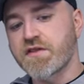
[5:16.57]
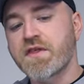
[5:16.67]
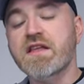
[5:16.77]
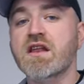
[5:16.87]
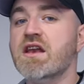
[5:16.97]
I
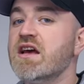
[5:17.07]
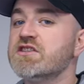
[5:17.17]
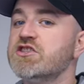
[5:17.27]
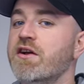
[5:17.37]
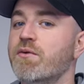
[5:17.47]
think the
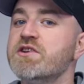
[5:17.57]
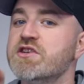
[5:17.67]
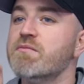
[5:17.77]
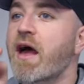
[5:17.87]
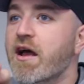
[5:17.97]
next
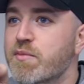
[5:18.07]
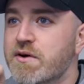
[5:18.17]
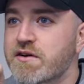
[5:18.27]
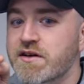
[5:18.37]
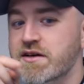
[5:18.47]
generation
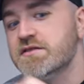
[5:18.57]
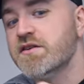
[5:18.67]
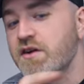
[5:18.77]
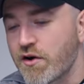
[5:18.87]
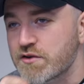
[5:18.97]
MacBook is
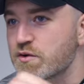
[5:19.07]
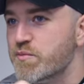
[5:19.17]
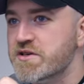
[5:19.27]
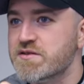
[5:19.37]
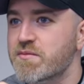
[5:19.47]
gonna also
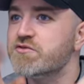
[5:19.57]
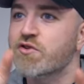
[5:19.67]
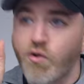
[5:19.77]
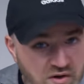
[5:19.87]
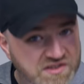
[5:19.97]
be
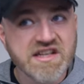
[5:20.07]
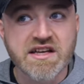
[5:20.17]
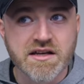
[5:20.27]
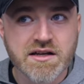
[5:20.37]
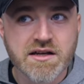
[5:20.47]
symmetrical. We'll see.
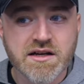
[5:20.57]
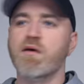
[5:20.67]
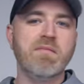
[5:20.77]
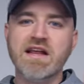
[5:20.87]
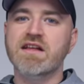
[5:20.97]

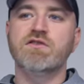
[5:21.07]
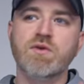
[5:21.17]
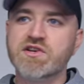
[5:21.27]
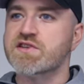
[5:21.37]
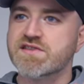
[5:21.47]
Many
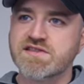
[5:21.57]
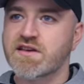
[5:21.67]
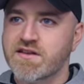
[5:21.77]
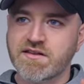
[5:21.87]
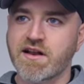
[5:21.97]
intuitions
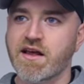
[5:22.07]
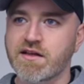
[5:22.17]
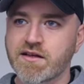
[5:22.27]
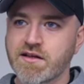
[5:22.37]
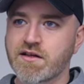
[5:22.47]
today
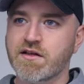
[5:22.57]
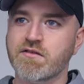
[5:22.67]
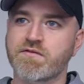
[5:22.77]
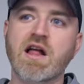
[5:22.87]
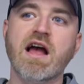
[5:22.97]

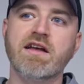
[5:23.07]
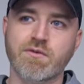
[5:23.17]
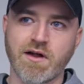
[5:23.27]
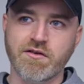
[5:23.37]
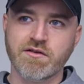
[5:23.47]
flying
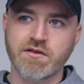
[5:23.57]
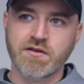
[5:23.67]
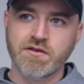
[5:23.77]
around. Hmm.